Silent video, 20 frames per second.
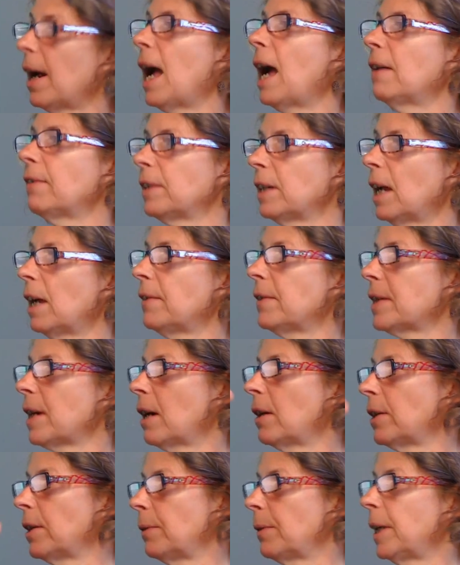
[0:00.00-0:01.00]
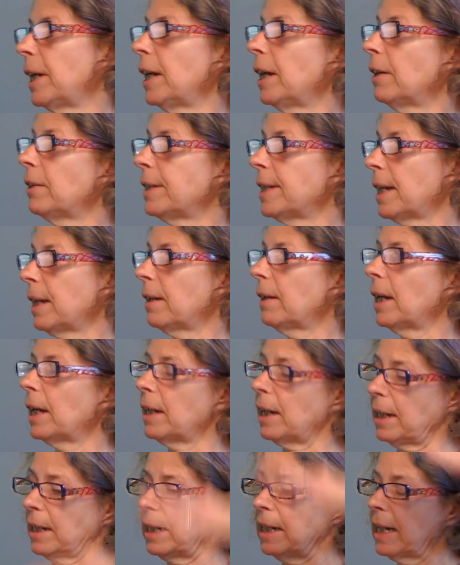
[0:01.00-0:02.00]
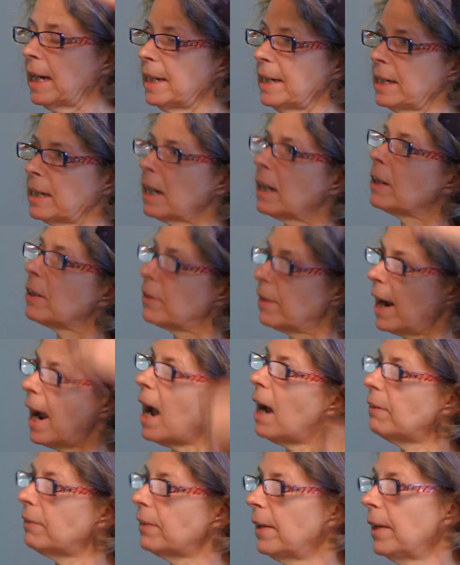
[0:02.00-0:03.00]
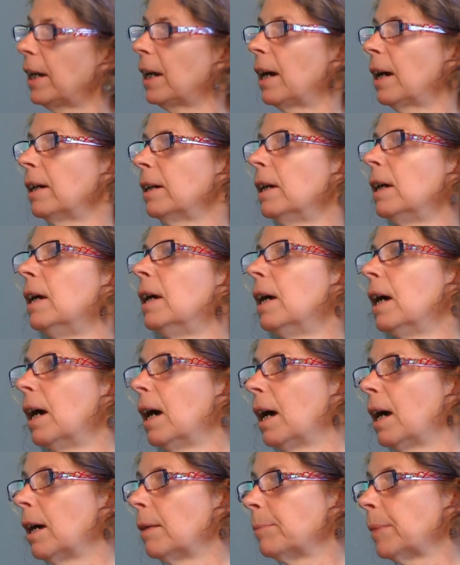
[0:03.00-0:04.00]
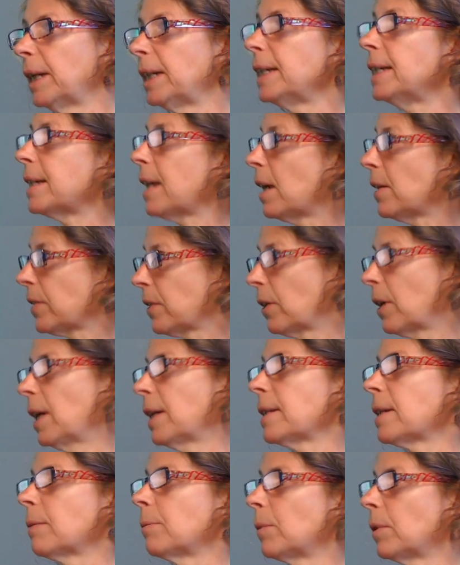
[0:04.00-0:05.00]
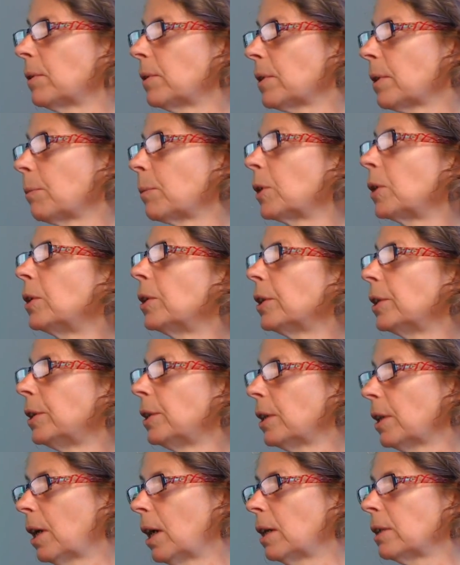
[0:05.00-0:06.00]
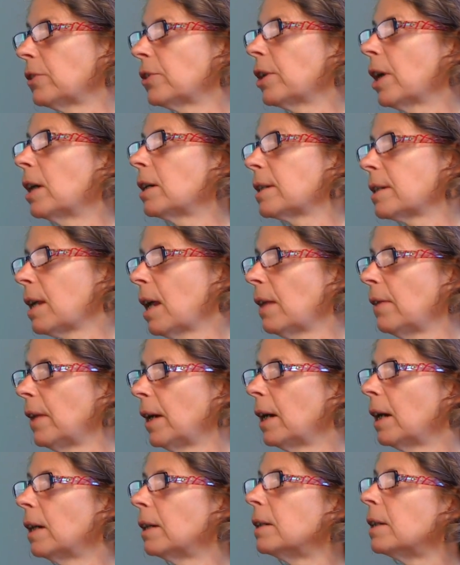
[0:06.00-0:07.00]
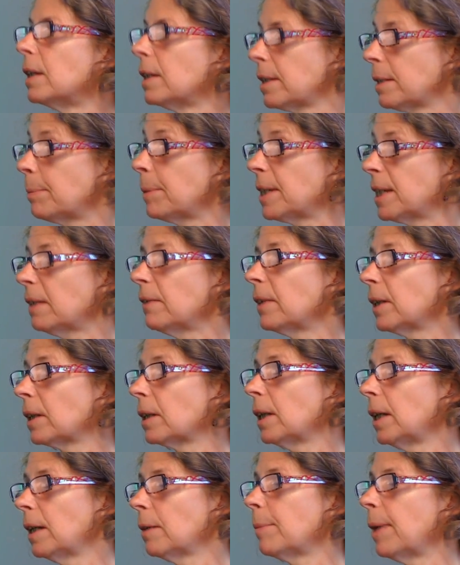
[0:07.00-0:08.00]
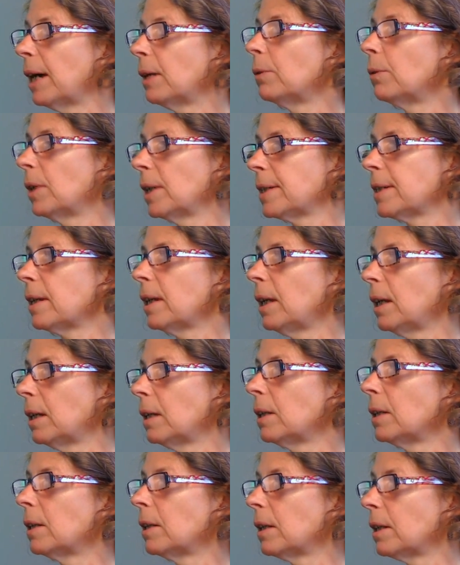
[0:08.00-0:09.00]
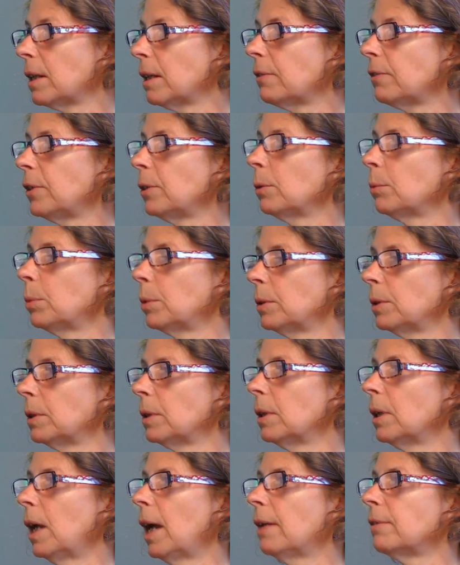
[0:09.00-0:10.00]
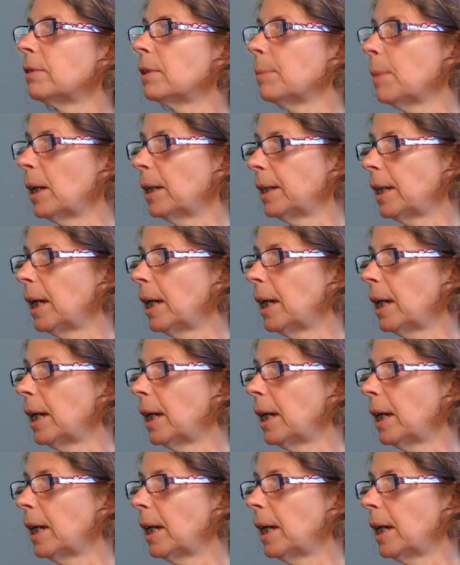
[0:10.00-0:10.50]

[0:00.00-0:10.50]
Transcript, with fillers: half-lives yeah. are in the radio, and, and, a nice graph there. Um, and he's also got some, some good uh, charts on there, specifically about what's in the fuel pool at Vermont